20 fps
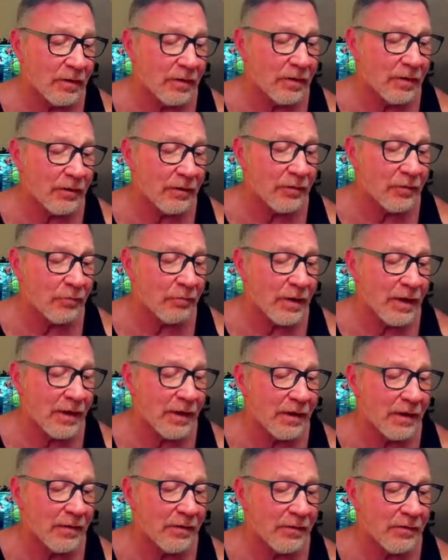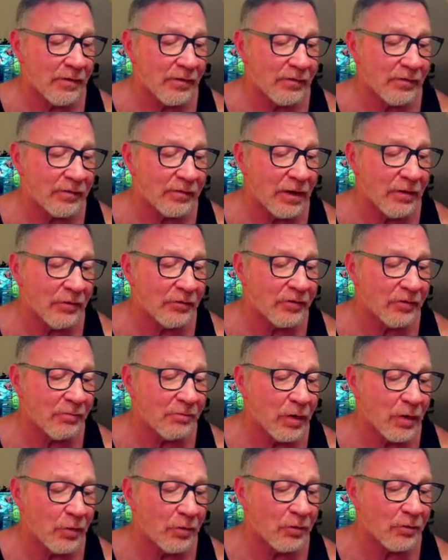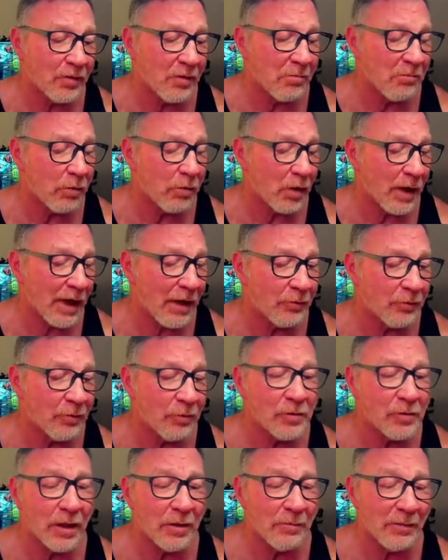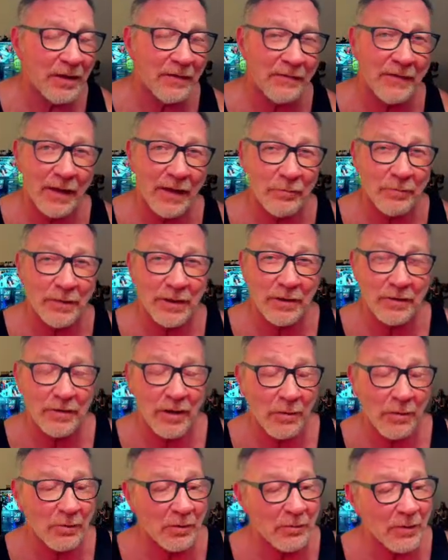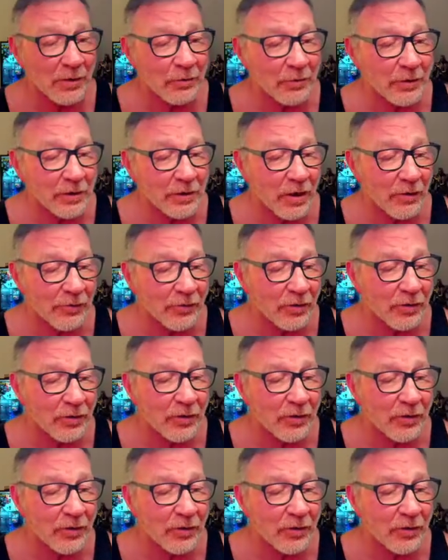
the red, the skeleton bone, the brown will come in. That'll be a complementary color.